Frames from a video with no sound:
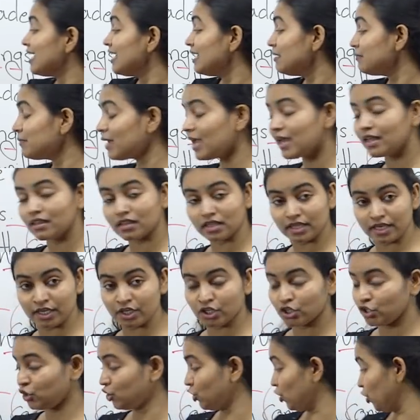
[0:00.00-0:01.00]

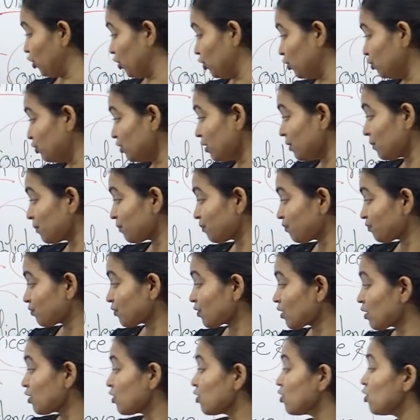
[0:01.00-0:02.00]
emailing you
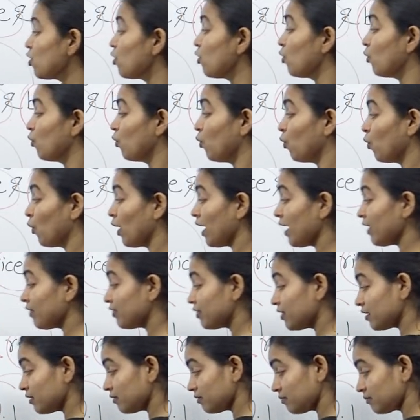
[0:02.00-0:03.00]

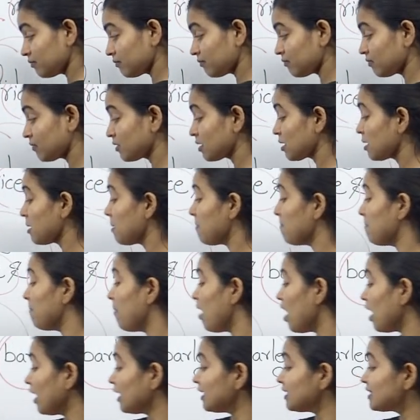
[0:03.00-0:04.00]
with
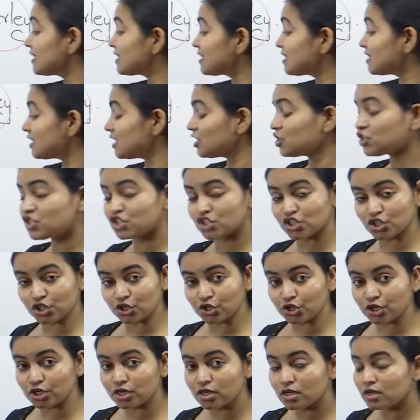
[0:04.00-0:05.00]
my
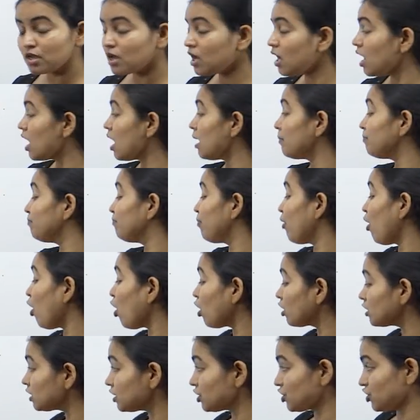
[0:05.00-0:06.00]
sincere
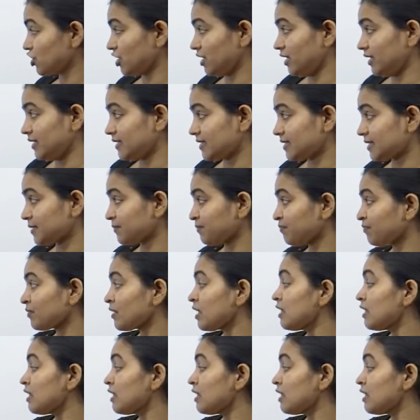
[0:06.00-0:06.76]
apologies.